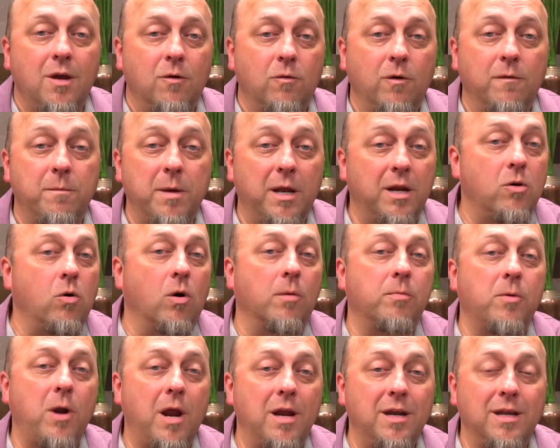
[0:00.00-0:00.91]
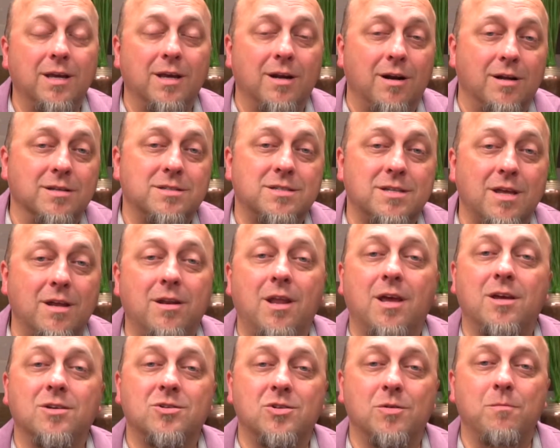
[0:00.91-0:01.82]
We've been incorporating it on
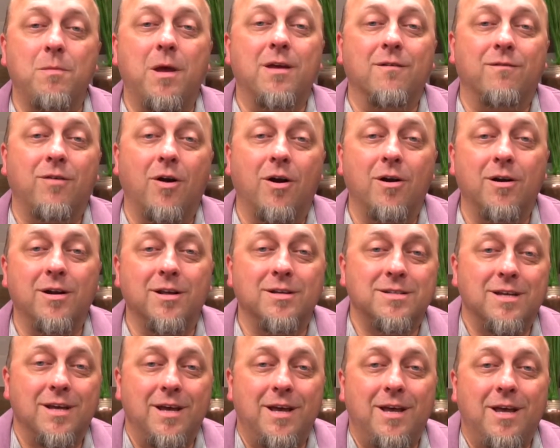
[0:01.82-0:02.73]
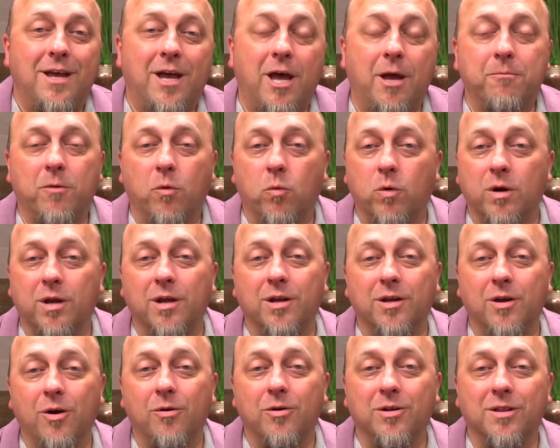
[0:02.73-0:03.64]
Sundays, you may have heard it, but we're going
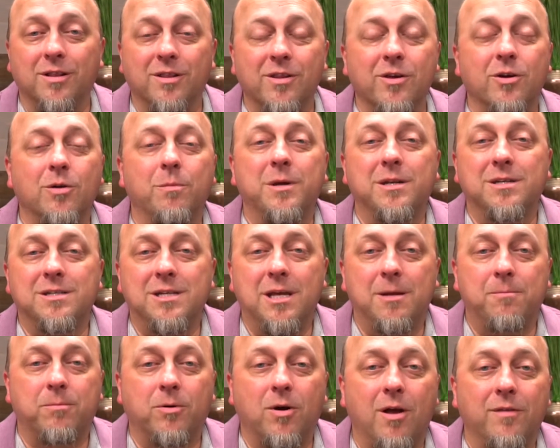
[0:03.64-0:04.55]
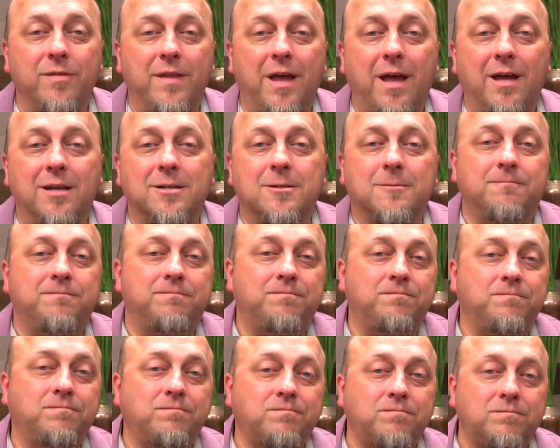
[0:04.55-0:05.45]
to go a little bit deeper on that
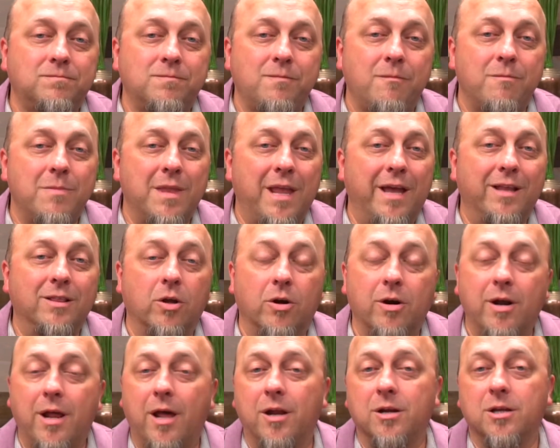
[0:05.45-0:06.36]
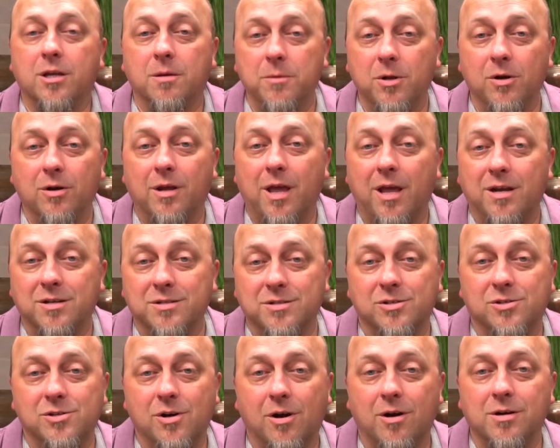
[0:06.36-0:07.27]
and learn how to communicate as a
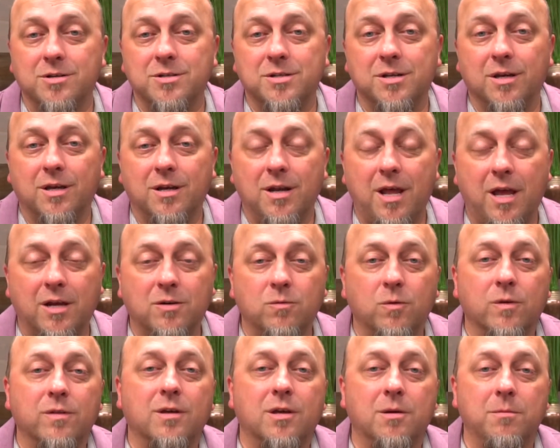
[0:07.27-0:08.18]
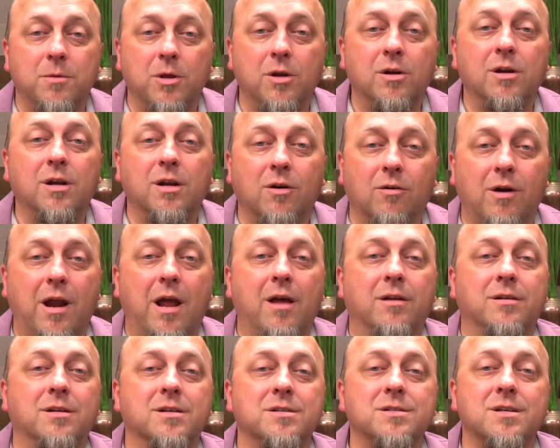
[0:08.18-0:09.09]
church, to connect with the community
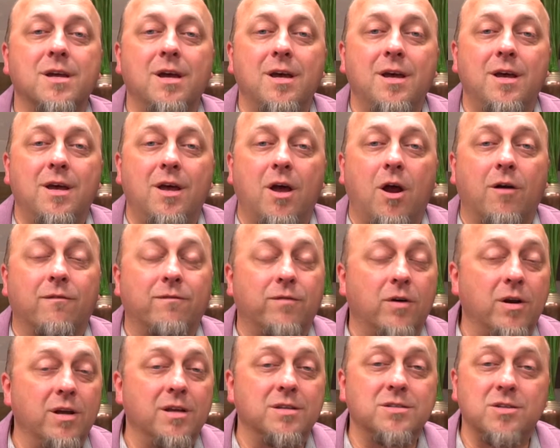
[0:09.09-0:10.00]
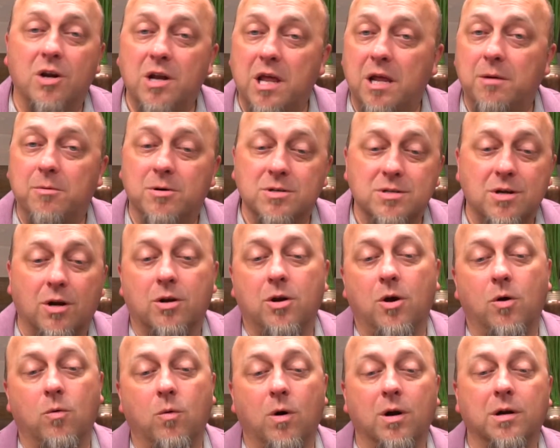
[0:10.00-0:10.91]
around us, our friends, our neighbors, our
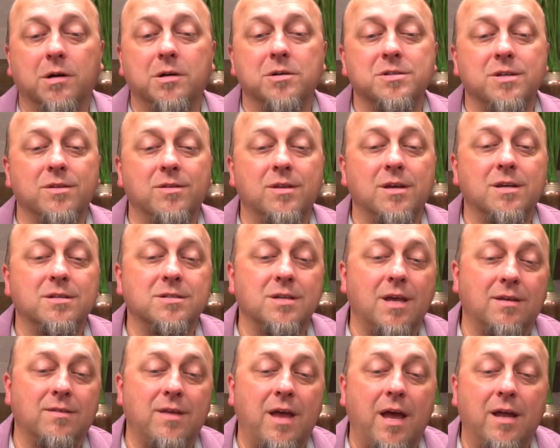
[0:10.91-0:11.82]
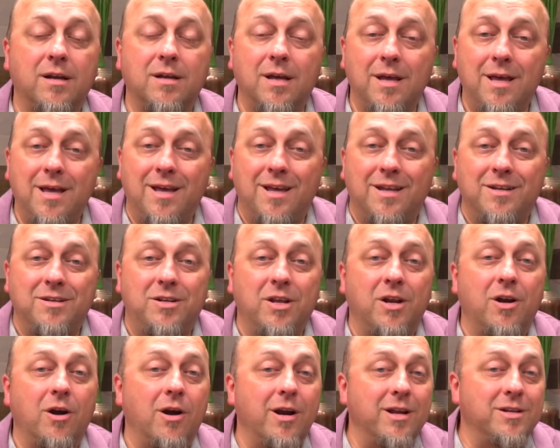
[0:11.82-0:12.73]
coworkers, and things like that.
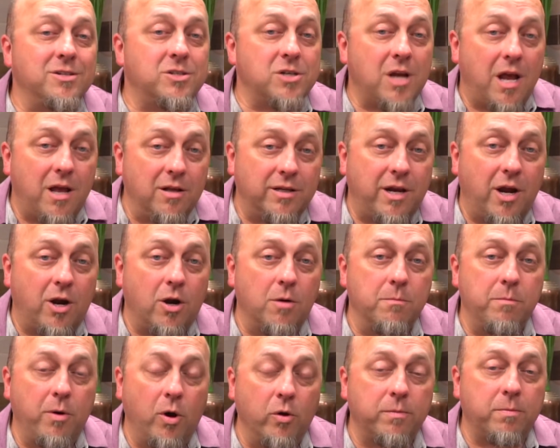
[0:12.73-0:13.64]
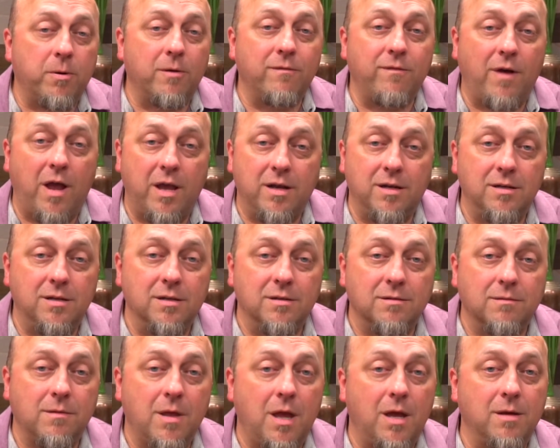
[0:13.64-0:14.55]
Dinner and childcare are both provided,
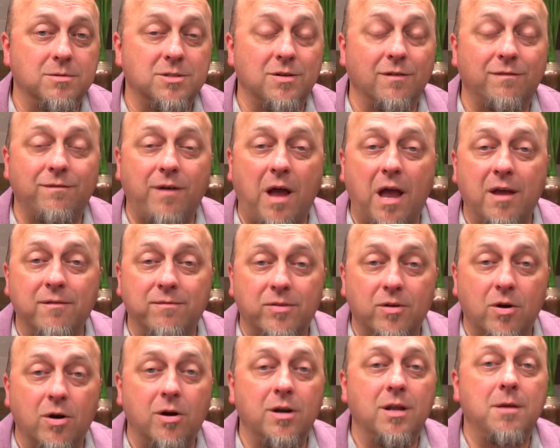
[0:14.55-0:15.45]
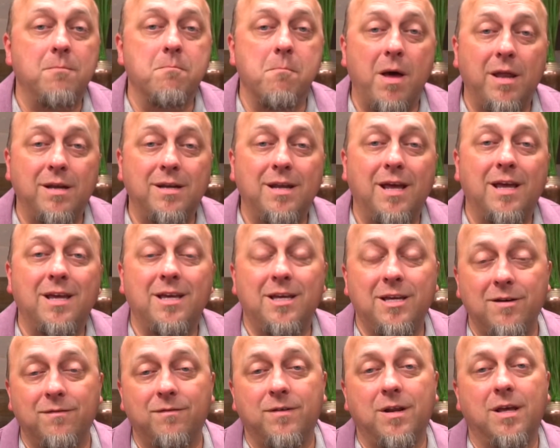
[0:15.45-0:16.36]
so 5:30 Monday
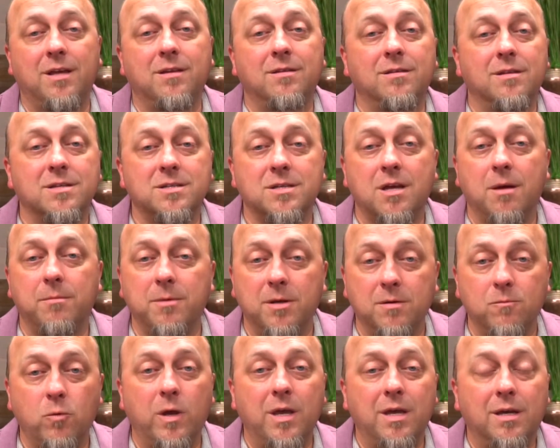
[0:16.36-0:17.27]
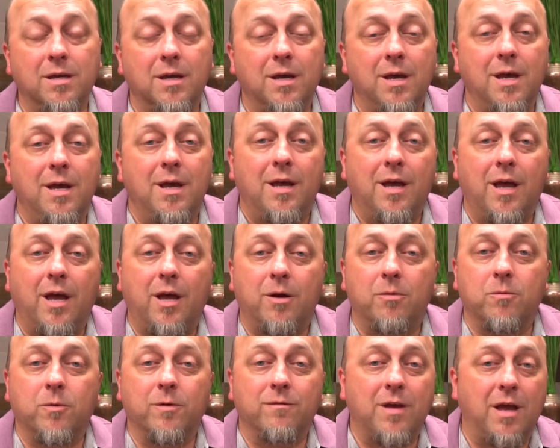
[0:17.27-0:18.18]
evening this coming week.
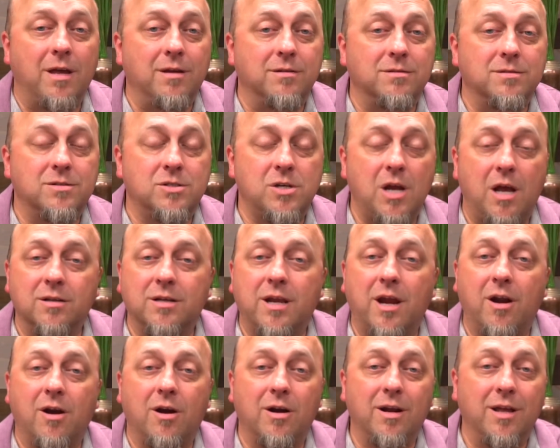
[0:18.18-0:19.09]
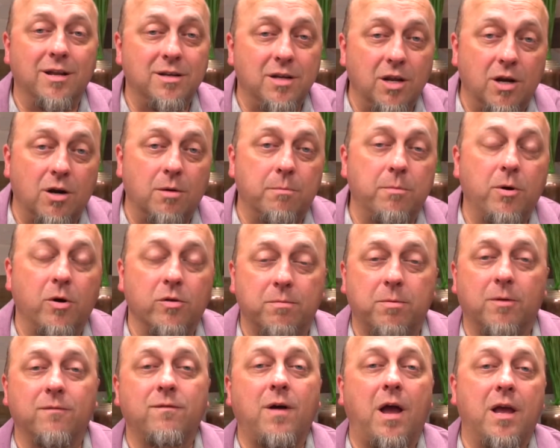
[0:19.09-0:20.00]
We've got childcare and dinner both
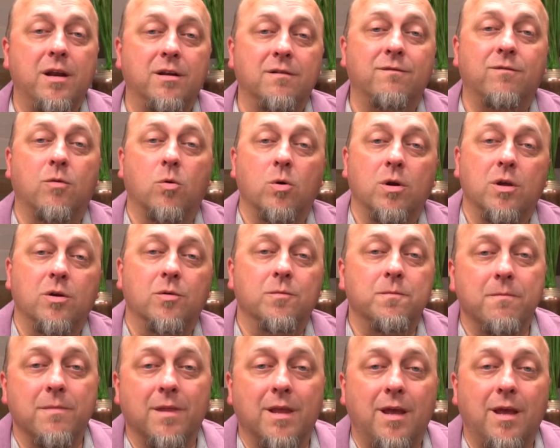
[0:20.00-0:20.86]
provided for you.